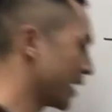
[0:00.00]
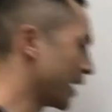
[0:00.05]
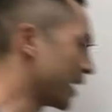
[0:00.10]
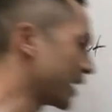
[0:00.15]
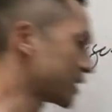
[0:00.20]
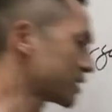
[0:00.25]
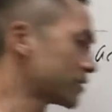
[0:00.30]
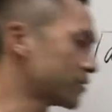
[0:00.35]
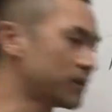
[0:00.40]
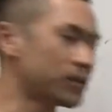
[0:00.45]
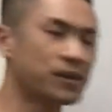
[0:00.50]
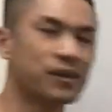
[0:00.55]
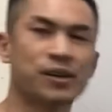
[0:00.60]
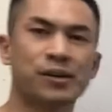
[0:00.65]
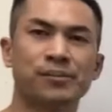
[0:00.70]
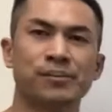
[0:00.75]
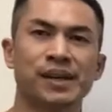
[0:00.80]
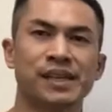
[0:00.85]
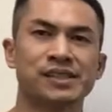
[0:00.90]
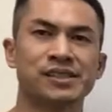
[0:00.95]

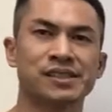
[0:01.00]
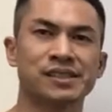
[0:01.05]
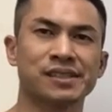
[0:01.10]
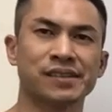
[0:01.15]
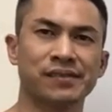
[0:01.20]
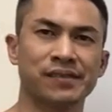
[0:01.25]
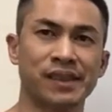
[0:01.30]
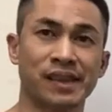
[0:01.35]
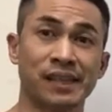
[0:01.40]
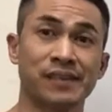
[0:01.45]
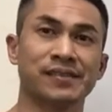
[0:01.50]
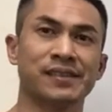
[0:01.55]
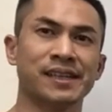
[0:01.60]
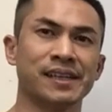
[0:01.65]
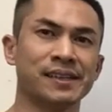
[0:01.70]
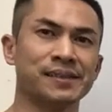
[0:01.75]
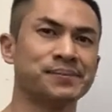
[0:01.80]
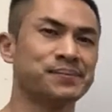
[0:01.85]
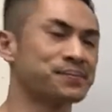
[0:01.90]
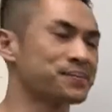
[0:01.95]
her metrics of
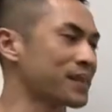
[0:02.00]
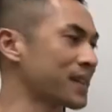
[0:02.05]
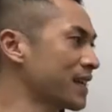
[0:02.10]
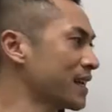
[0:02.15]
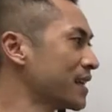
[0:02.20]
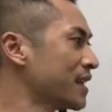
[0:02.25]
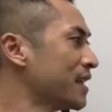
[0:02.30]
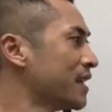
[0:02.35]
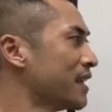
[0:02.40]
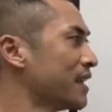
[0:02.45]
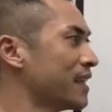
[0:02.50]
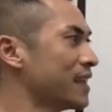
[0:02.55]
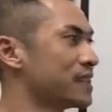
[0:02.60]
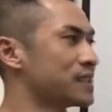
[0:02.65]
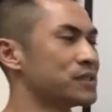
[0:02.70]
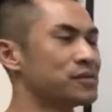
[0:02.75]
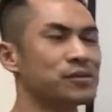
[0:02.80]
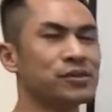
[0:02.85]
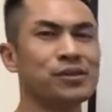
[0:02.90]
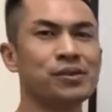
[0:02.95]
lifting. Okay,
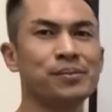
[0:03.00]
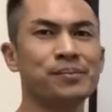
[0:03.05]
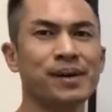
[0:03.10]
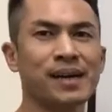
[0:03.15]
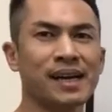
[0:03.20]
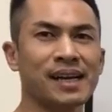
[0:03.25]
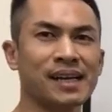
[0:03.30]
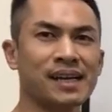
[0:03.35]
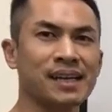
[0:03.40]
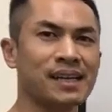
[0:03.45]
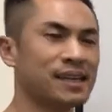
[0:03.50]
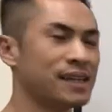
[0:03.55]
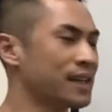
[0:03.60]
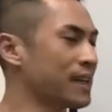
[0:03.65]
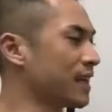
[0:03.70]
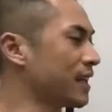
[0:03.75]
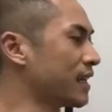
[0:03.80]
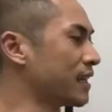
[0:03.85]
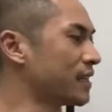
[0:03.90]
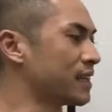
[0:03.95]
and so we'll go back
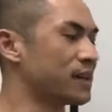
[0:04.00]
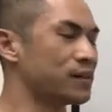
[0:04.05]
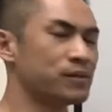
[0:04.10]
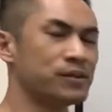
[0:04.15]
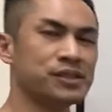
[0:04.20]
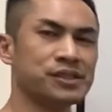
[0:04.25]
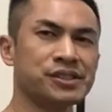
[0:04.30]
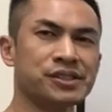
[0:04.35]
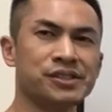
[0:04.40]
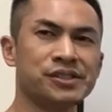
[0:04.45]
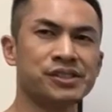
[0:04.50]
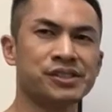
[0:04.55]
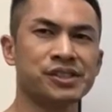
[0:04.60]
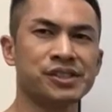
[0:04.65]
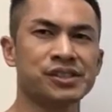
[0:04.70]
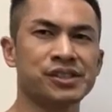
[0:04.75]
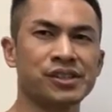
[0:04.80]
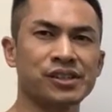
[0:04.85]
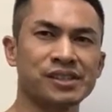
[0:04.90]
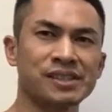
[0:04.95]
and we'll use
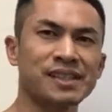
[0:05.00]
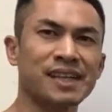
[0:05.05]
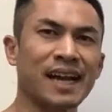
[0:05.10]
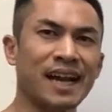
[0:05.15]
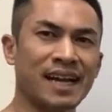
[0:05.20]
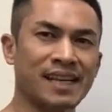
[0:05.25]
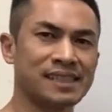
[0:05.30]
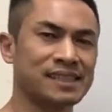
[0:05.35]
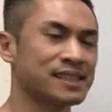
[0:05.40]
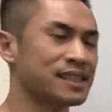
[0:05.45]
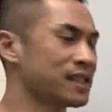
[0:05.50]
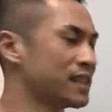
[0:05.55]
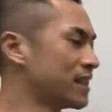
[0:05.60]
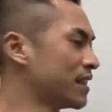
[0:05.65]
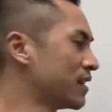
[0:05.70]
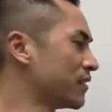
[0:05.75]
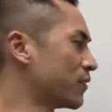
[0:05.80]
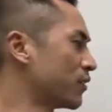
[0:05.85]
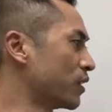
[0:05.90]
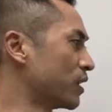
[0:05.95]
just her snatch
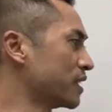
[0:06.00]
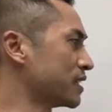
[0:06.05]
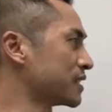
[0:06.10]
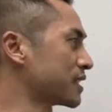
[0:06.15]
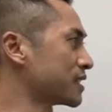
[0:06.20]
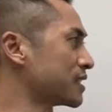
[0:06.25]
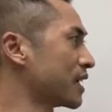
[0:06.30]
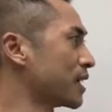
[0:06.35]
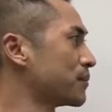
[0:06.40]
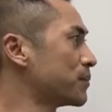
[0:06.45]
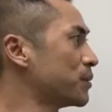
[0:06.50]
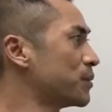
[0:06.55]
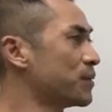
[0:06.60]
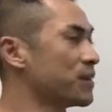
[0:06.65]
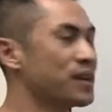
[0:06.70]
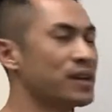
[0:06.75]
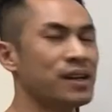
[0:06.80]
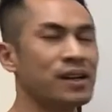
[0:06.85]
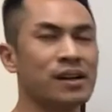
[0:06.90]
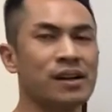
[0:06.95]
for this
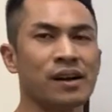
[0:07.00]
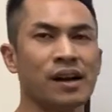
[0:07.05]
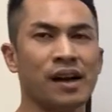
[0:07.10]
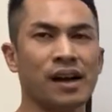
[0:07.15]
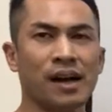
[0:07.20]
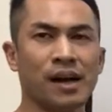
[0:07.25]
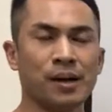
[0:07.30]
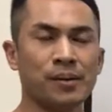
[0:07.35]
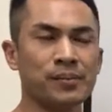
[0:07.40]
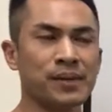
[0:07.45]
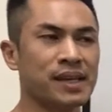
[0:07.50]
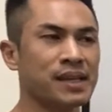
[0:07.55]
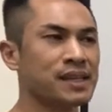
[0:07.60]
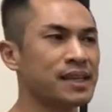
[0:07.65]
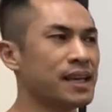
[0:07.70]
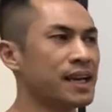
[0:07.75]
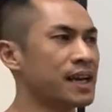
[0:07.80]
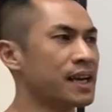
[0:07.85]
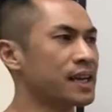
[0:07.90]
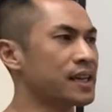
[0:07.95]
example. In
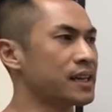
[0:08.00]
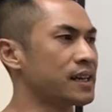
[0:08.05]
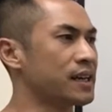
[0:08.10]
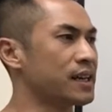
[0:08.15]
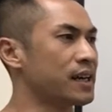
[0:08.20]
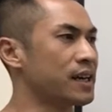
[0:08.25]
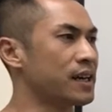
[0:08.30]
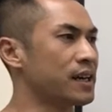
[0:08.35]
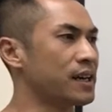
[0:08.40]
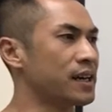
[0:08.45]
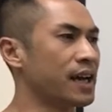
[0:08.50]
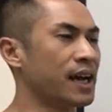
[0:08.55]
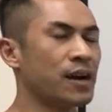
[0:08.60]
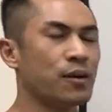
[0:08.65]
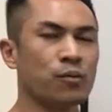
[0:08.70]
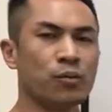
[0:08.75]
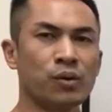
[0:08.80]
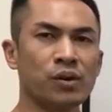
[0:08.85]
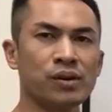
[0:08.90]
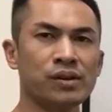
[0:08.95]
that
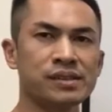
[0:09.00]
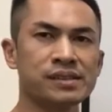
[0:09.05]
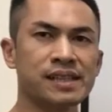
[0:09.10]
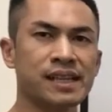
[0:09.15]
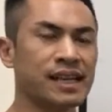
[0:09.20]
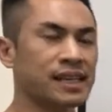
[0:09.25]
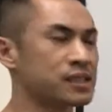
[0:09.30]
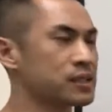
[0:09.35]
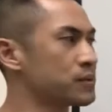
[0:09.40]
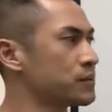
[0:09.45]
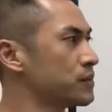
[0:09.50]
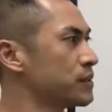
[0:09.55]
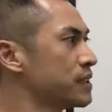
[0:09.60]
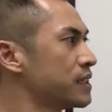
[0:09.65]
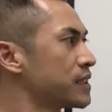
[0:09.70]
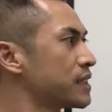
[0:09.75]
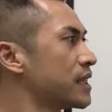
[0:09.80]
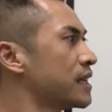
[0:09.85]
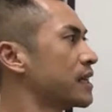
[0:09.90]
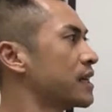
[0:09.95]
at Worlds last
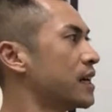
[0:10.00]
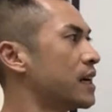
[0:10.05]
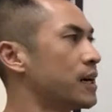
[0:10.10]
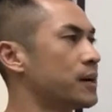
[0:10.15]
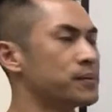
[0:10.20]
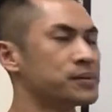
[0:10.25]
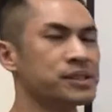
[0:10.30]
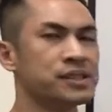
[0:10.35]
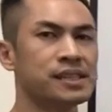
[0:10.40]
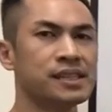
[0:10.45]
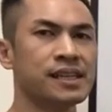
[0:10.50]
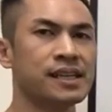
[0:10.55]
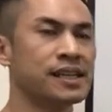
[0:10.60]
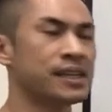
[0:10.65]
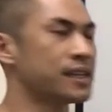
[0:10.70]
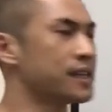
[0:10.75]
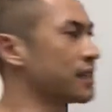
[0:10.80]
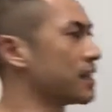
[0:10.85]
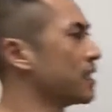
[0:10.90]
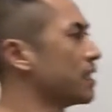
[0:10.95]
week, she
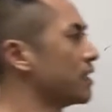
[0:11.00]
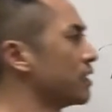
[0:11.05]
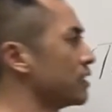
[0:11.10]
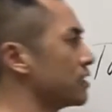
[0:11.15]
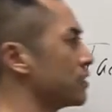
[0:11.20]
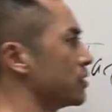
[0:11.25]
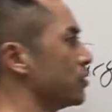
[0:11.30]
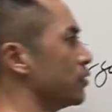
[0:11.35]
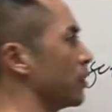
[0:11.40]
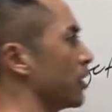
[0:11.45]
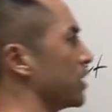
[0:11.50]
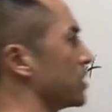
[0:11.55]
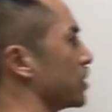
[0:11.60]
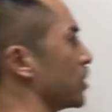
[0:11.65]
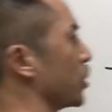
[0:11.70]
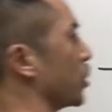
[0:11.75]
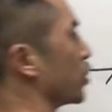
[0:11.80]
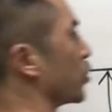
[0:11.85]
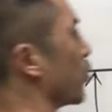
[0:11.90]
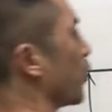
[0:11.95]
hit
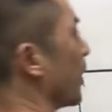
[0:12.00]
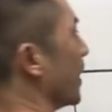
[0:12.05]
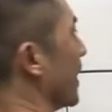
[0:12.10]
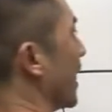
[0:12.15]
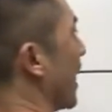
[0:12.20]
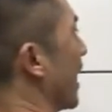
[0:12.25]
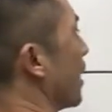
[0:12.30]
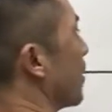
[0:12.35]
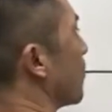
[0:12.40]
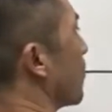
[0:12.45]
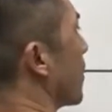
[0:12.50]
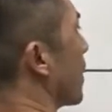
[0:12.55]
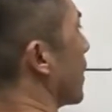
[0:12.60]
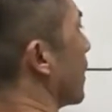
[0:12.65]
228